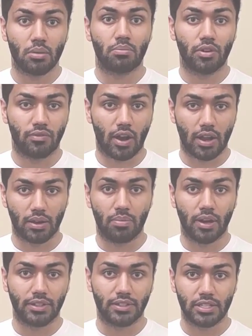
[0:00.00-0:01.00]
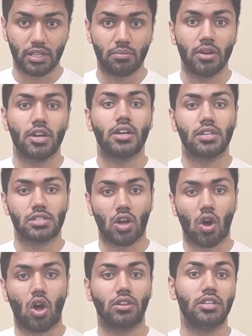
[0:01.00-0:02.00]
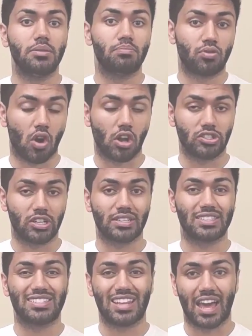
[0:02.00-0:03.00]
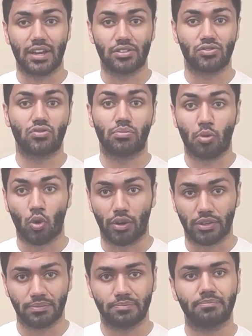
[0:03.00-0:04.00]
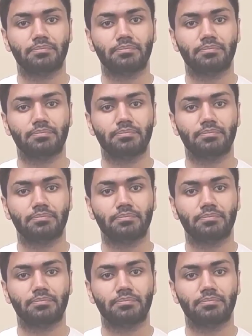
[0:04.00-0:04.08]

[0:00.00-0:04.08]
provided by the team is called the project status report.